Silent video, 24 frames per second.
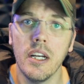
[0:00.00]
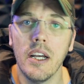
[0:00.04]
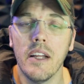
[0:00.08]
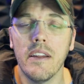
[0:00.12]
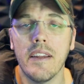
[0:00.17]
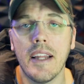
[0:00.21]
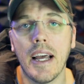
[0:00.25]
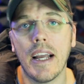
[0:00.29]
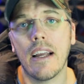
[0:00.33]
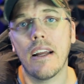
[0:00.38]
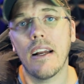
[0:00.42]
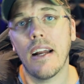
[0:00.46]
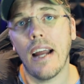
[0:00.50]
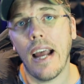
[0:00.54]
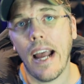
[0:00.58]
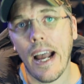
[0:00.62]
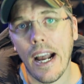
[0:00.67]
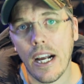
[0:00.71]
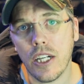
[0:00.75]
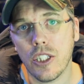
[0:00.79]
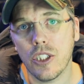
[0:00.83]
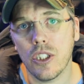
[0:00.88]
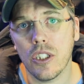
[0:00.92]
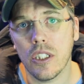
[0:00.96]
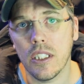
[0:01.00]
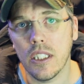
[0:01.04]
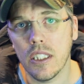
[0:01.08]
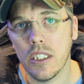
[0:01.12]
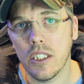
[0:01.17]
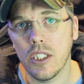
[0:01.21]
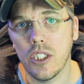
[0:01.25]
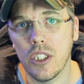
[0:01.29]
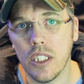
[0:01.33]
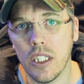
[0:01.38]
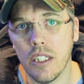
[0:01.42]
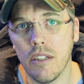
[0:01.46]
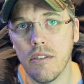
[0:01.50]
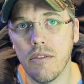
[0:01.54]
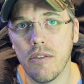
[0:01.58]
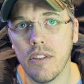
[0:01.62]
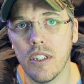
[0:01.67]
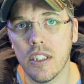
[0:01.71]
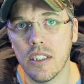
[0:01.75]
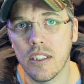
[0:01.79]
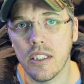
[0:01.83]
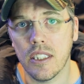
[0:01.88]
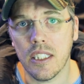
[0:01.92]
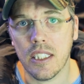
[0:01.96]
that can actually achieve
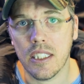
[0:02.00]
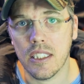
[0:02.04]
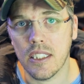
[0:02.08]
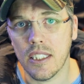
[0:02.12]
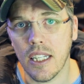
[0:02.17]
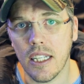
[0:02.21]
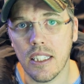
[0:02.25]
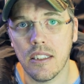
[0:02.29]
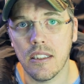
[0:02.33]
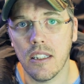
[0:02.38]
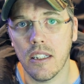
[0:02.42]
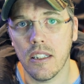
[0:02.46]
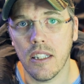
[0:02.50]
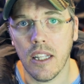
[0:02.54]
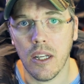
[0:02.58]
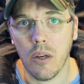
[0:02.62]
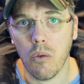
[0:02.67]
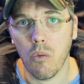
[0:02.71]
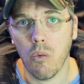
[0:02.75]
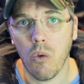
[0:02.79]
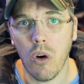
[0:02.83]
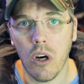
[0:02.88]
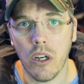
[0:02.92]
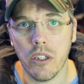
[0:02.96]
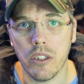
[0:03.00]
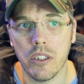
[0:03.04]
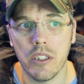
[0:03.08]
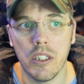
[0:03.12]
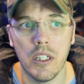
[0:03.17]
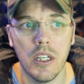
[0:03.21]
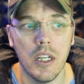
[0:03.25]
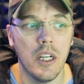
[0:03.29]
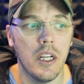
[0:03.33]
the success that they want.